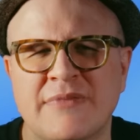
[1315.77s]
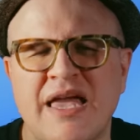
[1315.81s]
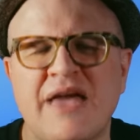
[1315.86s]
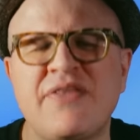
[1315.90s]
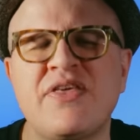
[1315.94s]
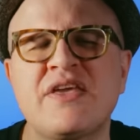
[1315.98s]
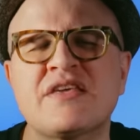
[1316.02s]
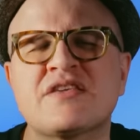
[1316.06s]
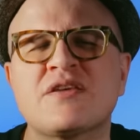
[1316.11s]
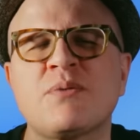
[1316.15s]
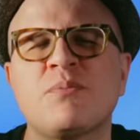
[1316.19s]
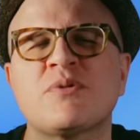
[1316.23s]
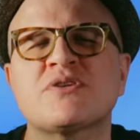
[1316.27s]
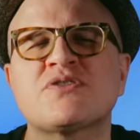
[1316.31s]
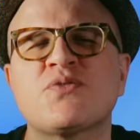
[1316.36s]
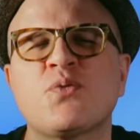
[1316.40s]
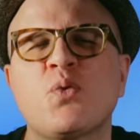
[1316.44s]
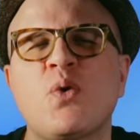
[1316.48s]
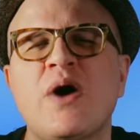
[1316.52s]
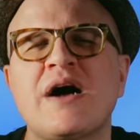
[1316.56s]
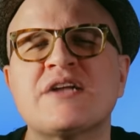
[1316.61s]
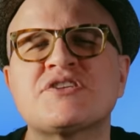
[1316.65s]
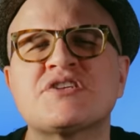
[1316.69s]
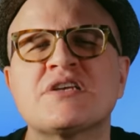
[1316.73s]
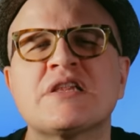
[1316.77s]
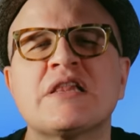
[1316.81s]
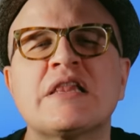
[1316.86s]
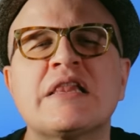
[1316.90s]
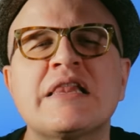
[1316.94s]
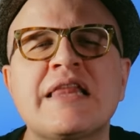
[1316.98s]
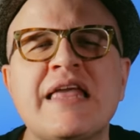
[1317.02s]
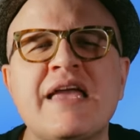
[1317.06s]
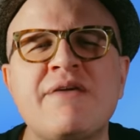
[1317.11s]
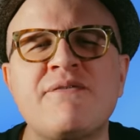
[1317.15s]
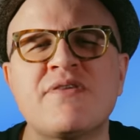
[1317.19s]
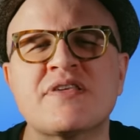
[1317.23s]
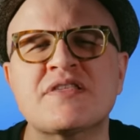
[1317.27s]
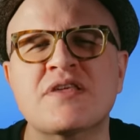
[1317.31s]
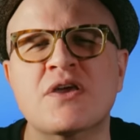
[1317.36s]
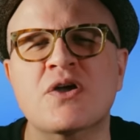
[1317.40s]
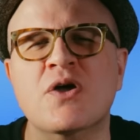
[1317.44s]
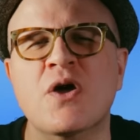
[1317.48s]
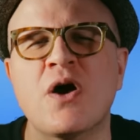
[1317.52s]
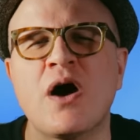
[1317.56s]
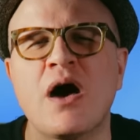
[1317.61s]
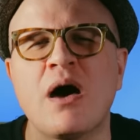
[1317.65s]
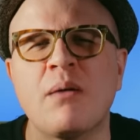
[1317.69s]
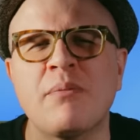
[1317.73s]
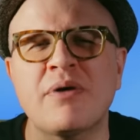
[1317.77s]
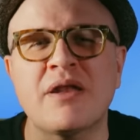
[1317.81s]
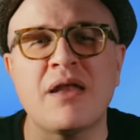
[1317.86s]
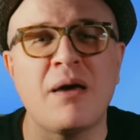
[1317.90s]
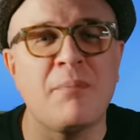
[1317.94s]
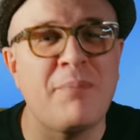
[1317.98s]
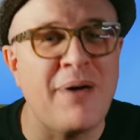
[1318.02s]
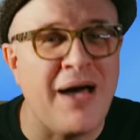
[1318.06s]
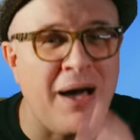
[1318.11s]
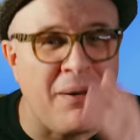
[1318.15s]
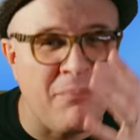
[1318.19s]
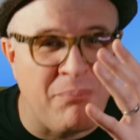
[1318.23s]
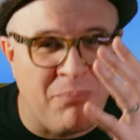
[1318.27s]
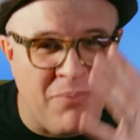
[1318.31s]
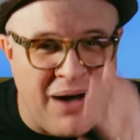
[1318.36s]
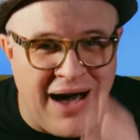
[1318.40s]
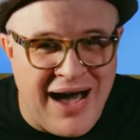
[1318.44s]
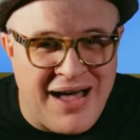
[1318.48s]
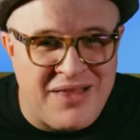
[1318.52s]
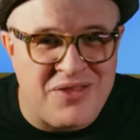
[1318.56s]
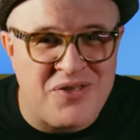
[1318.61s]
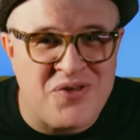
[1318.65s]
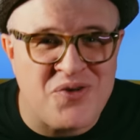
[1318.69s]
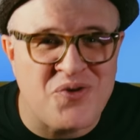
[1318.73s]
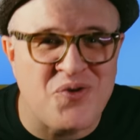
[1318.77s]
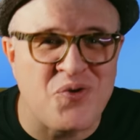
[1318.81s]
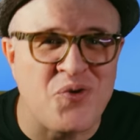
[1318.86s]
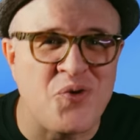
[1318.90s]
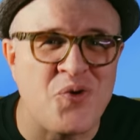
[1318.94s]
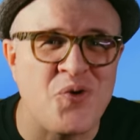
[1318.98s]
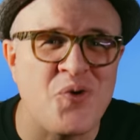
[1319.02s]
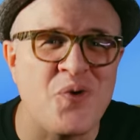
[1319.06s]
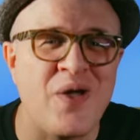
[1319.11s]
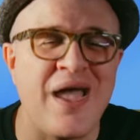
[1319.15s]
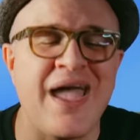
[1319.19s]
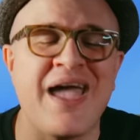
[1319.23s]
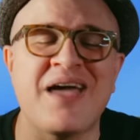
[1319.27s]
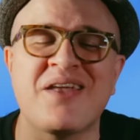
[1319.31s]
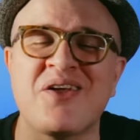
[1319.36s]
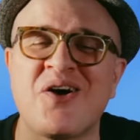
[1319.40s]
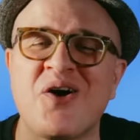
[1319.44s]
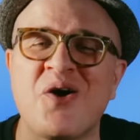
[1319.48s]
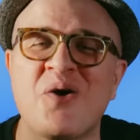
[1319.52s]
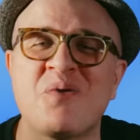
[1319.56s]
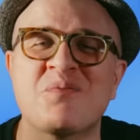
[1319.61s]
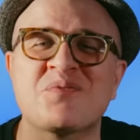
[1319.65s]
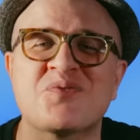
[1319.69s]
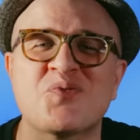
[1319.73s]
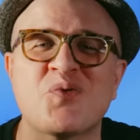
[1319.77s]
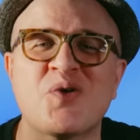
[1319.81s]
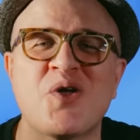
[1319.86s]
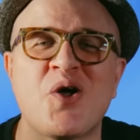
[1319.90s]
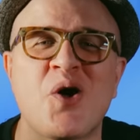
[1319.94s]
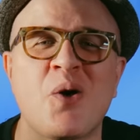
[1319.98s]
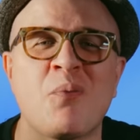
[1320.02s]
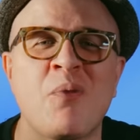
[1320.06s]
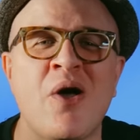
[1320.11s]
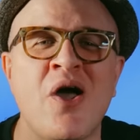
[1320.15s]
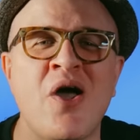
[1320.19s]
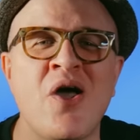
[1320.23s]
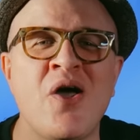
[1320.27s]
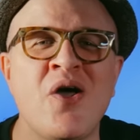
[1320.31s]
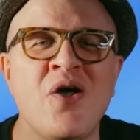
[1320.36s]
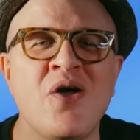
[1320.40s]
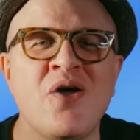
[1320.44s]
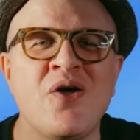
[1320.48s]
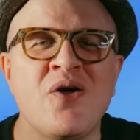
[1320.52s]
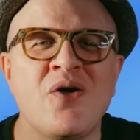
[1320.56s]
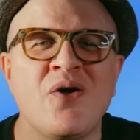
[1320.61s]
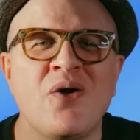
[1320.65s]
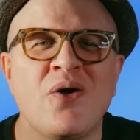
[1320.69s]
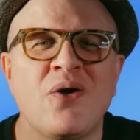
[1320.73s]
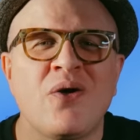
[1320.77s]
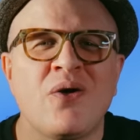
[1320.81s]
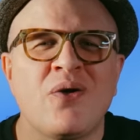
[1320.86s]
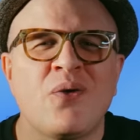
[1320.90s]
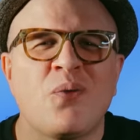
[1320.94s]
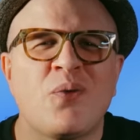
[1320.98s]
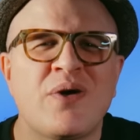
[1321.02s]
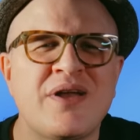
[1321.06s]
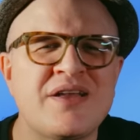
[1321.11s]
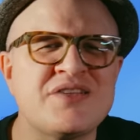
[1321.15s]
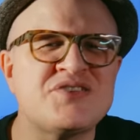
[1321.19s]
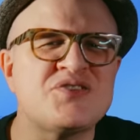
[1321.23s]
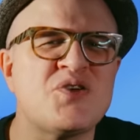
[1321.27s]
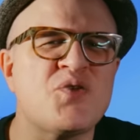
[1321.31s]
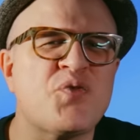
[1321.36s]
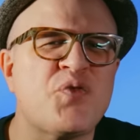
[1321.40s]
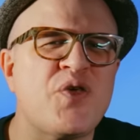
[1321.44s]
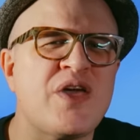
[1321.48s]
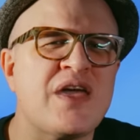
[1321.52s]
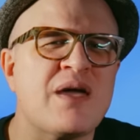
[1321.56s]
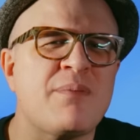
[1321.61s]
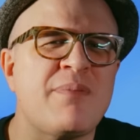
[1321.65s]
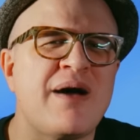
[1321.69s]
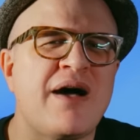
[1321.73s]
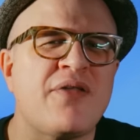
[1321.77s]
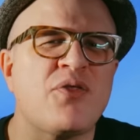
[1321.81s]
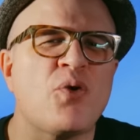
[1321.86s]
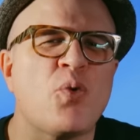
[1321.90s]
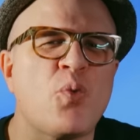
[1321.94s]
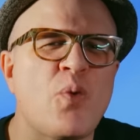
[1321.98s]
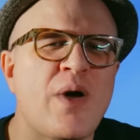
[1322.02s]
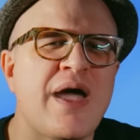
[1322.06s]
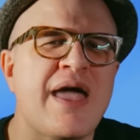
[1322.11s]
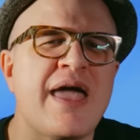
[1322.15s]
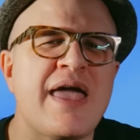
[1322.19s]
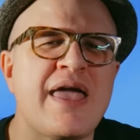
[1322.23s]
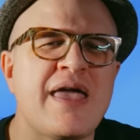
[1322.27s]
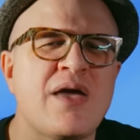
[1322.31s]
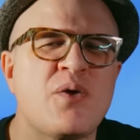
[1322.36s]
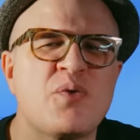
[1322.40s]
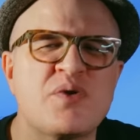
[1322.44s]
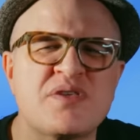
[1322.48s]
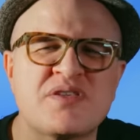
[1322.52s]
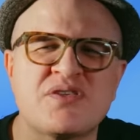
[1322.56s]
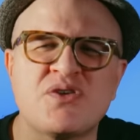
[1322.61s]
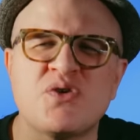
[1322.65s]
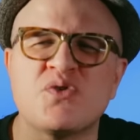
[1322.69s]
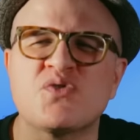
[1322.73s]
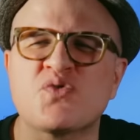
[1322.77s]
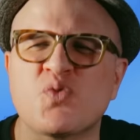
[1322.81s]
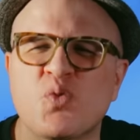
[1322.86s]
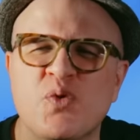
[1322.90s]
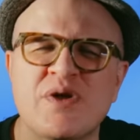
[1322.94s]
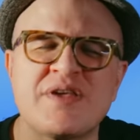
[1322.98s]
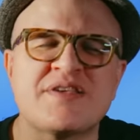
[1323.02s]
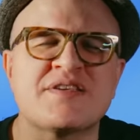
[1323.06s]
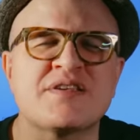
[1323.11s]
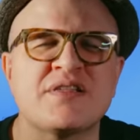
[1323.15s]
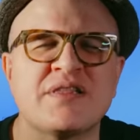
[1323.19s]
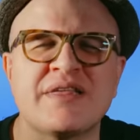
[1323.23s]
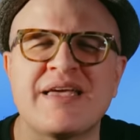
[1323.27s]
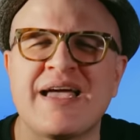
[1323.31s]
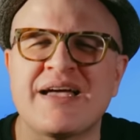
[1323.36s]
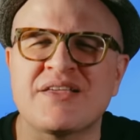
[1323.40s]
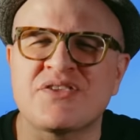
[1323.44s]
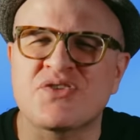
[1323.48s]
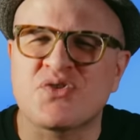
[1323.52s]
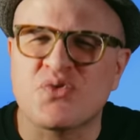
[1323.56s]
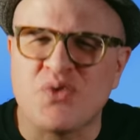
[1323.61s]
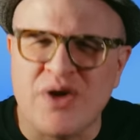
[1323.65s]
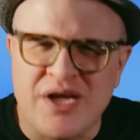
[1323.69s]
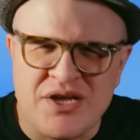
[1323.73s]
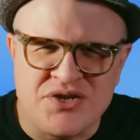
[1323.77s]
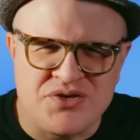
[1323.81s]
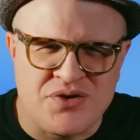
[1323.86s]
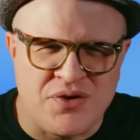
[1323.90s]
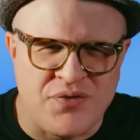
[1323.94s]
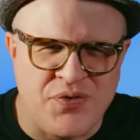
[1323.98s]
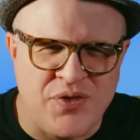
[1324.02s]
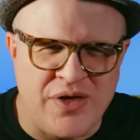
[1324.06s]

Hey, thanks so much for watching. Leave us a comment about Motley Crue and Home Sweet Home. What did you think about the way it was used recently on Stranger